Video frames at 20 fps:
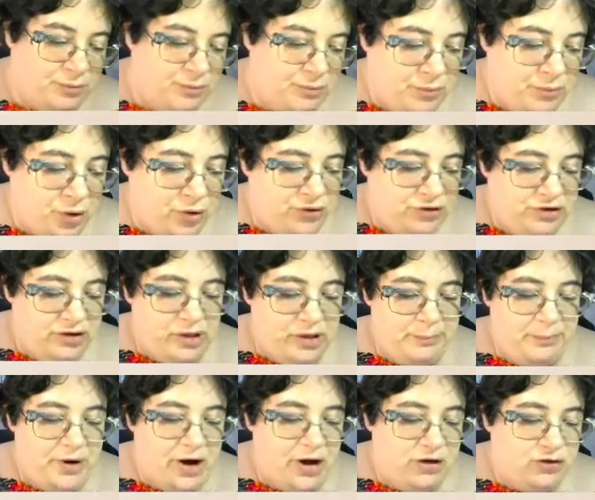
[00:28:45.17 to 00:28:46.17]
most of the
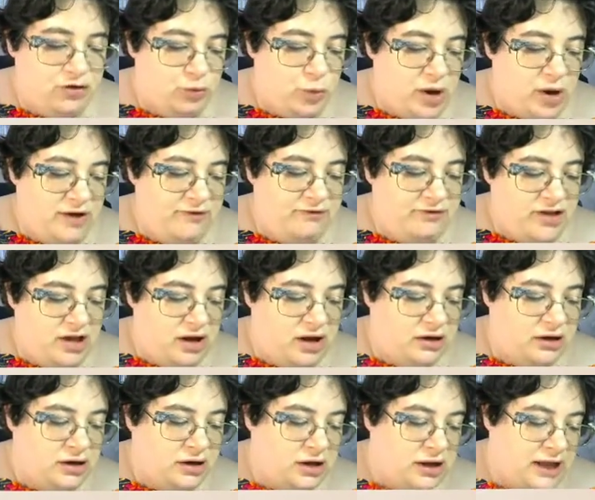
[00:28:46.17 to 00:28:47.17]
browns, what I've
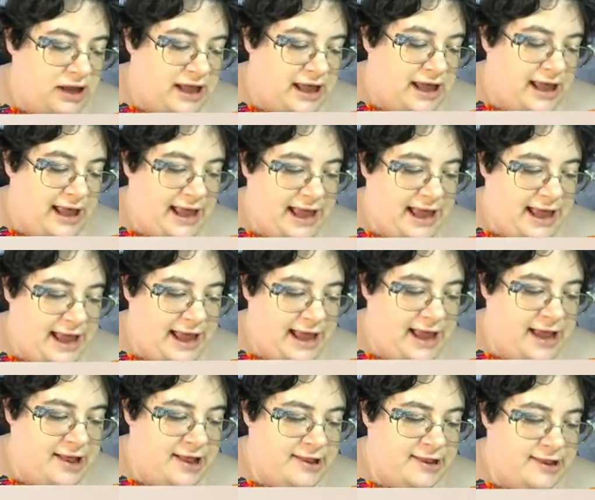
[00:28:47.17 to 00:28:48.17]
done
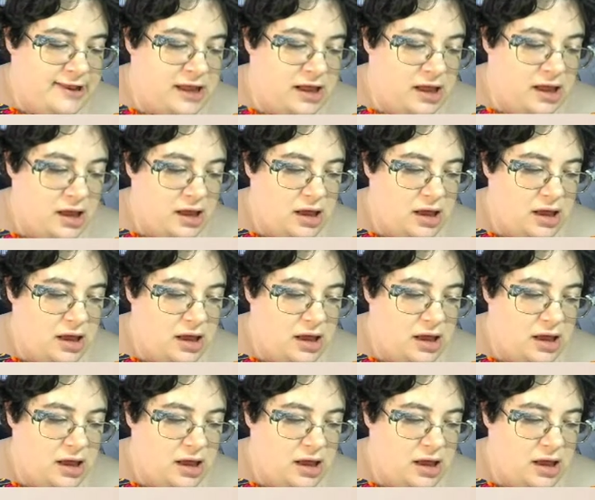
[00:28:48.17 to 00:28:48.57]
is